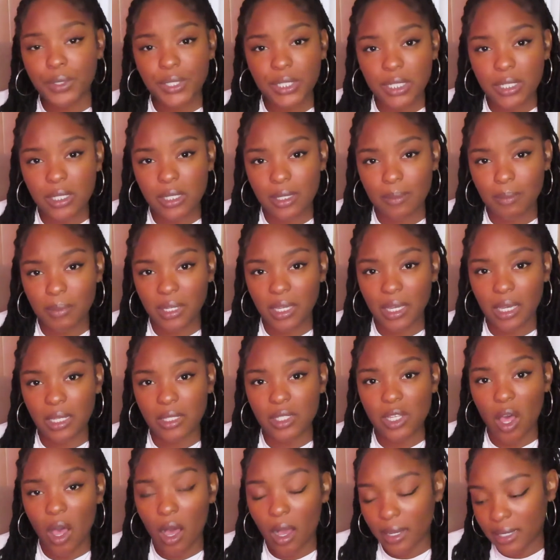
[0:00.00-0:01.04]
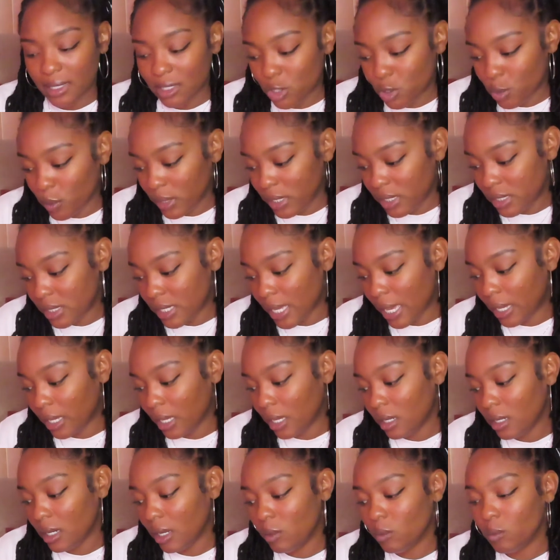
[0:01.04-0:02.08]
season begins August 22nd,